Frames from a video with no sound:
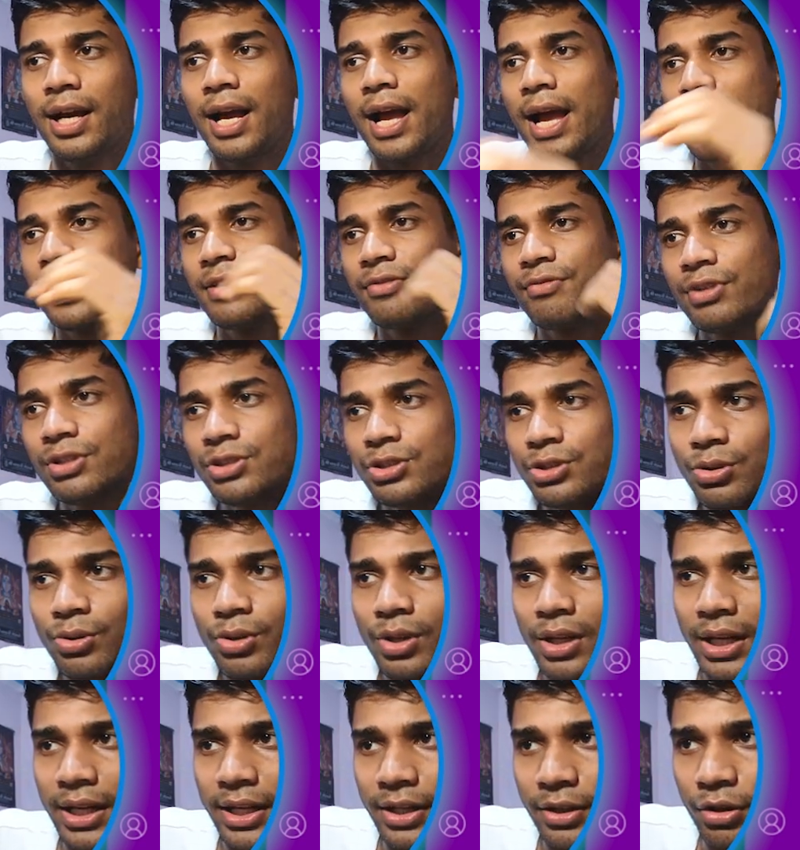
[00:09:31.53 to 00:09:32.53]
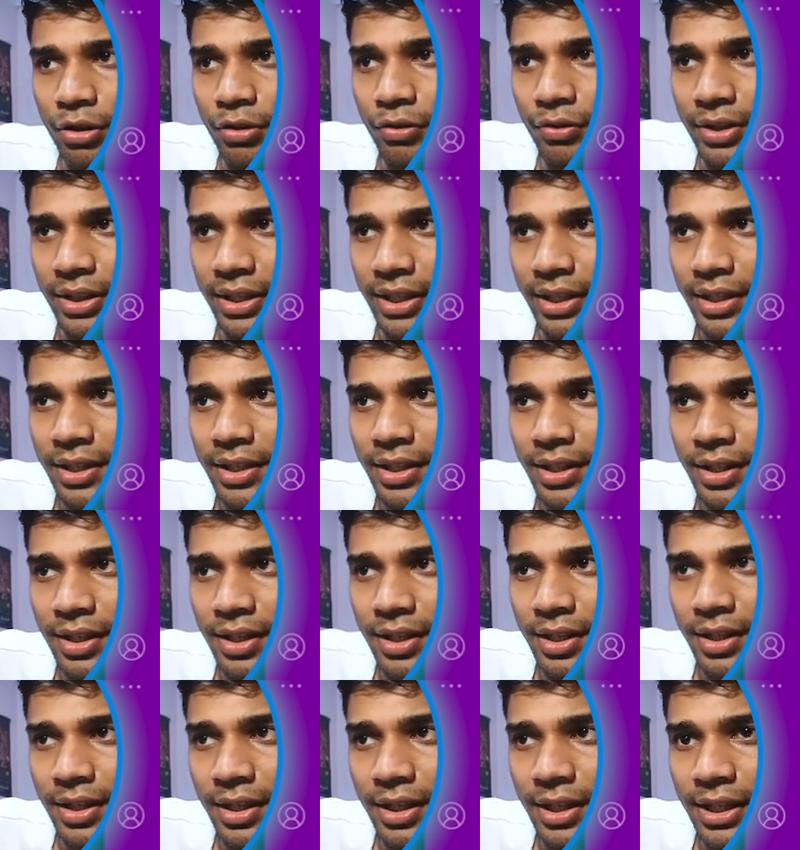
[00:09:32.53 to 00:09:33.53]
And once you click over there,
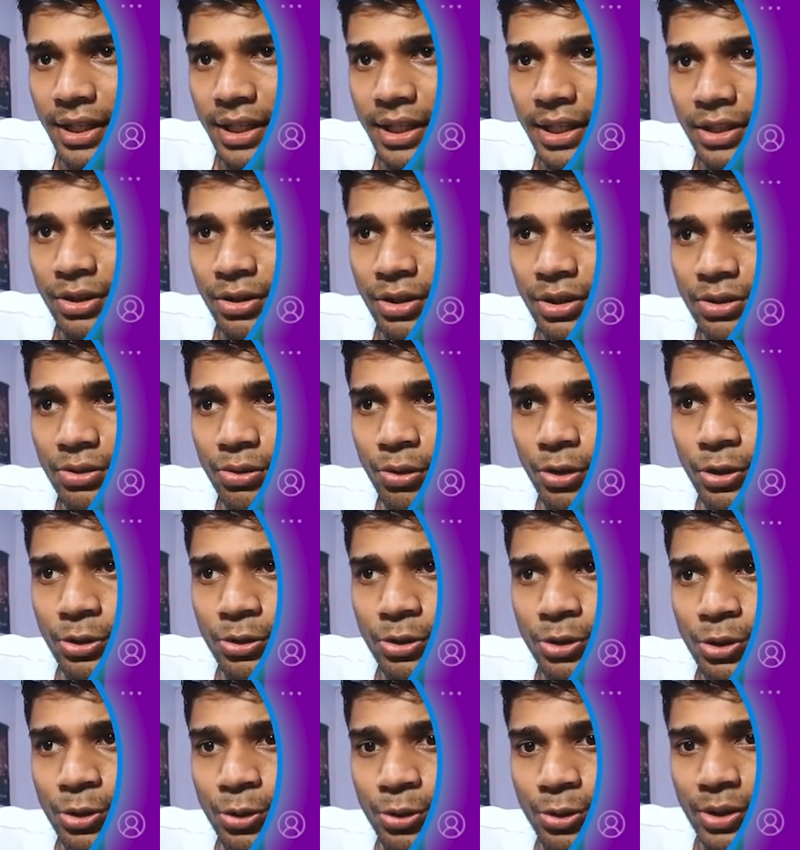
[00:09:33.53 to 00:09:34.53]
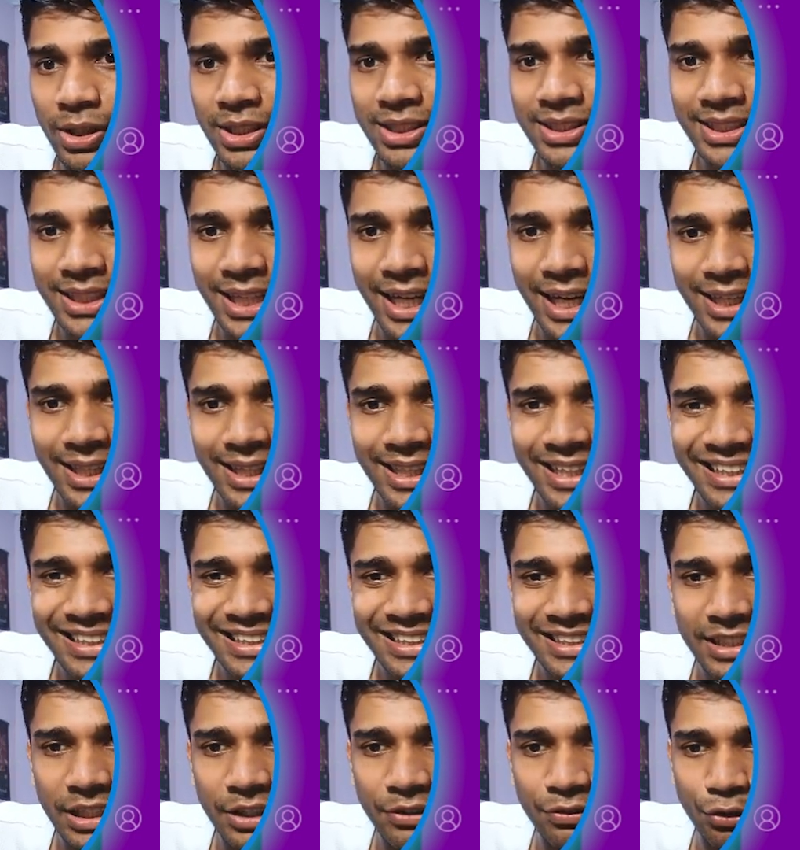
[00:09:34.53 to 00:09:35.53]
it is going to show you exactly
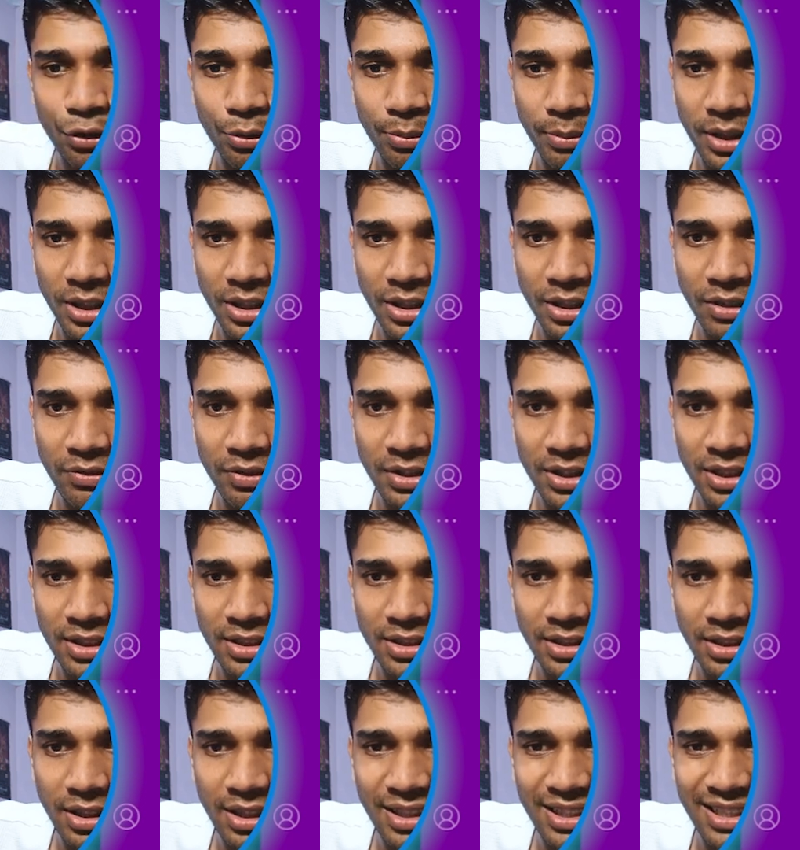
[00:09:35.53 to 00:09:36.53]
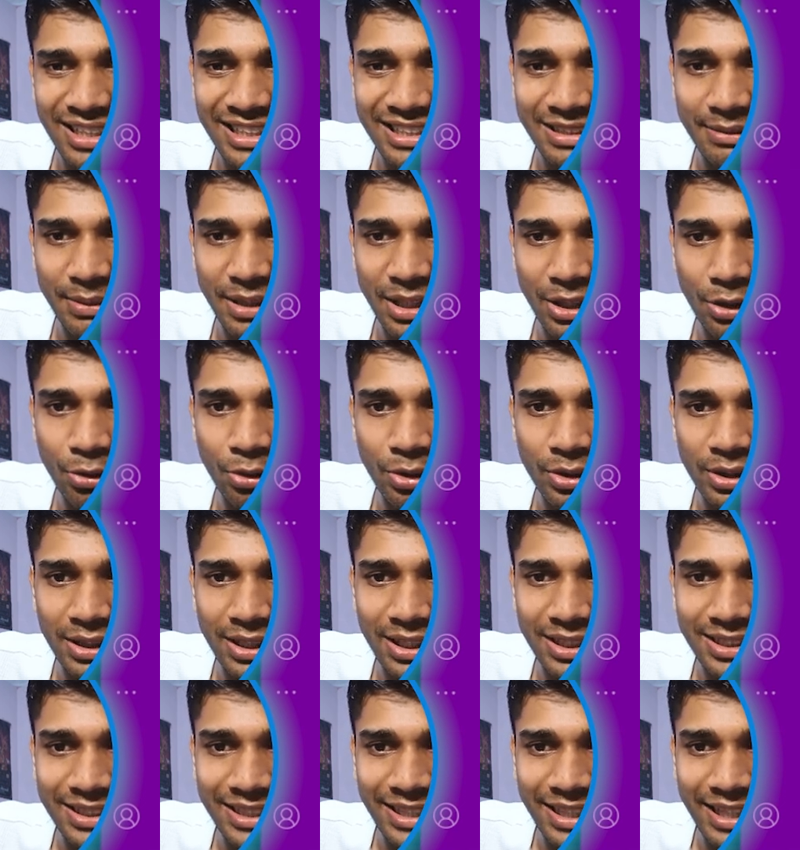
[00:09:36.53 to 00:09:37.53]
this information which is being on
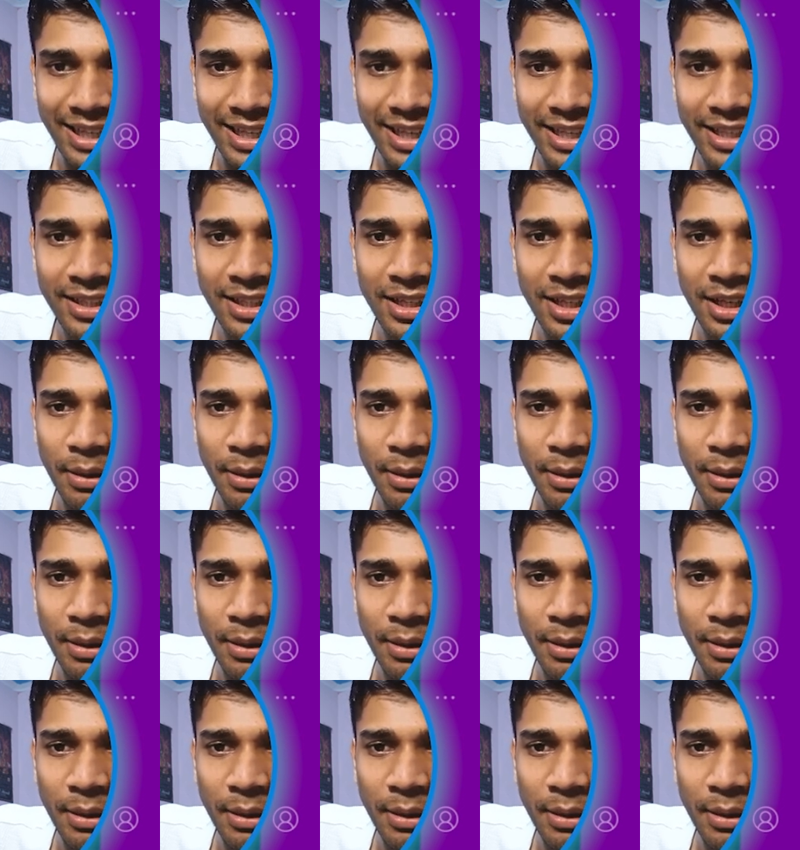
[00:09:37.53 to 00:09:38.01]
the CLI,